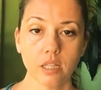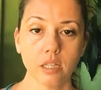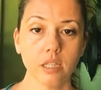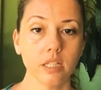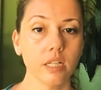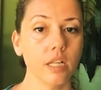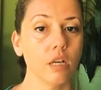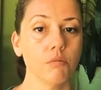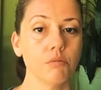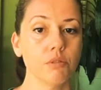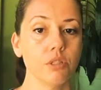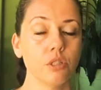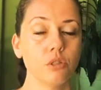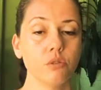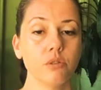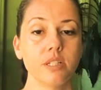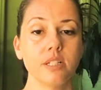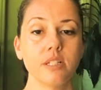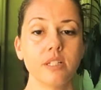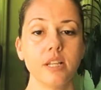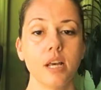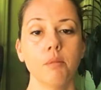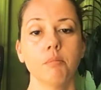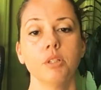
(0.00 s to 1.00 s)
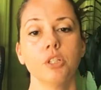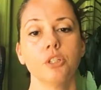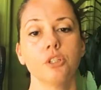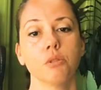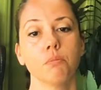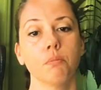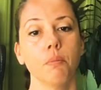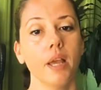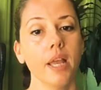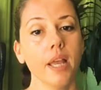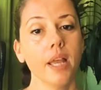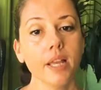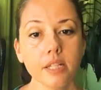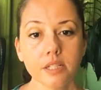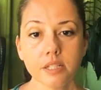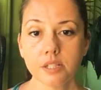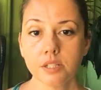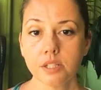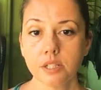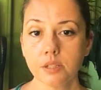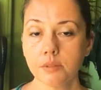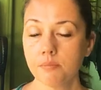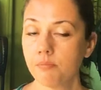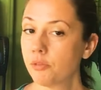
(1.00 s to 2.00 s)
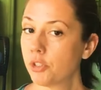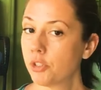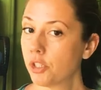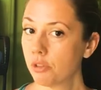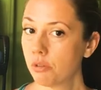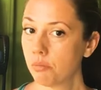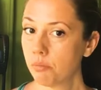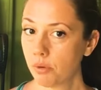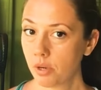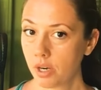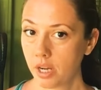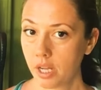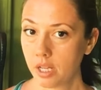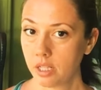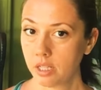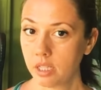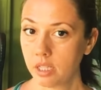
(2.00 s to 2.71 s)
It helps you to establish a pace to your breath.